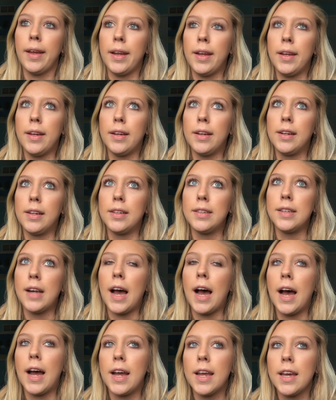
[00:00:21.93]
And
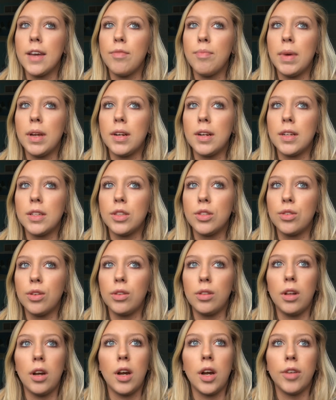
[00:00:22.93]
I have been on
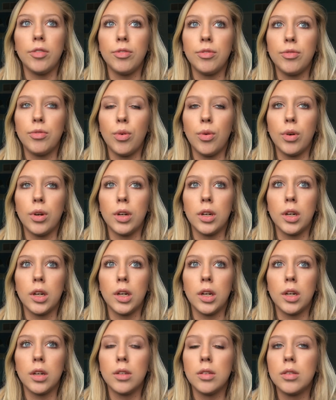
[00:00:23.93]
ZOLOFT
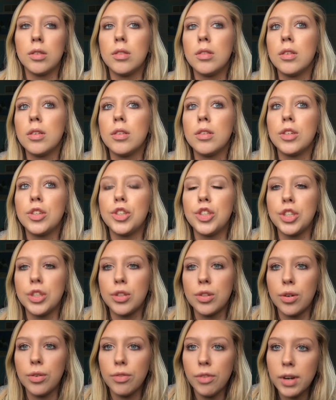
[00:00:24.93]
for
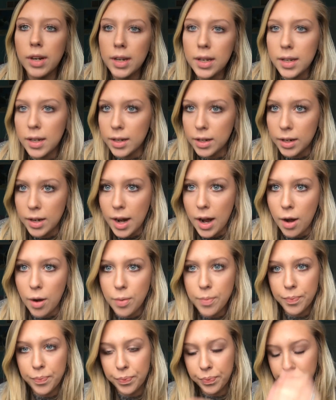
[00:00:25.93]
just over a year
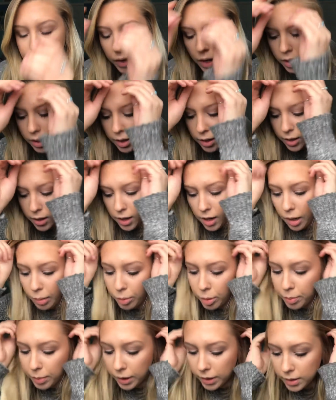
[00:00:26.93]
now, a year and a
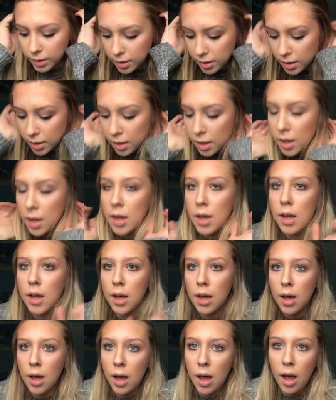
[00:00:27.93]
couple months.
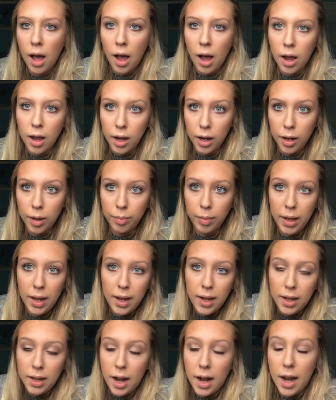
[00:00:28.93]

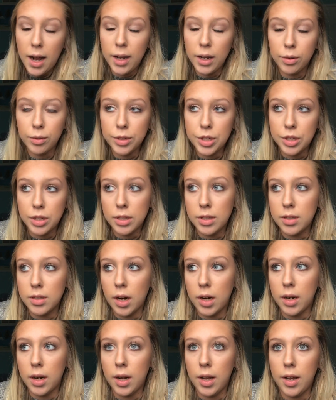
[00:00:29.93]
And I originally
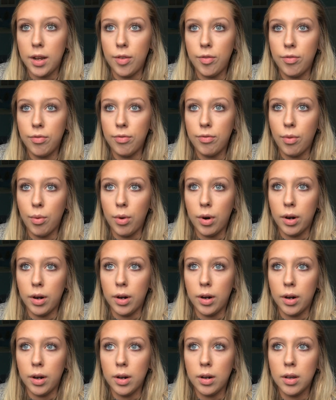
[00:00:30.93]
started it
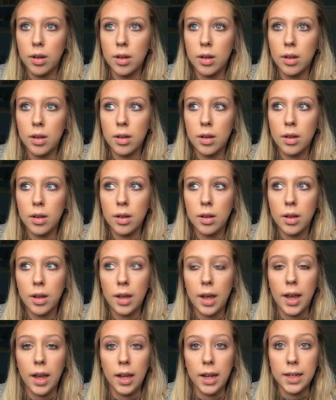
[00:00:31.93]
for
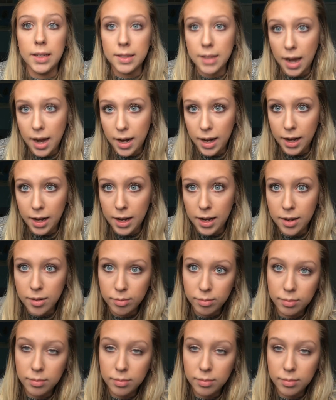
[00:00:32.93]
anxiety.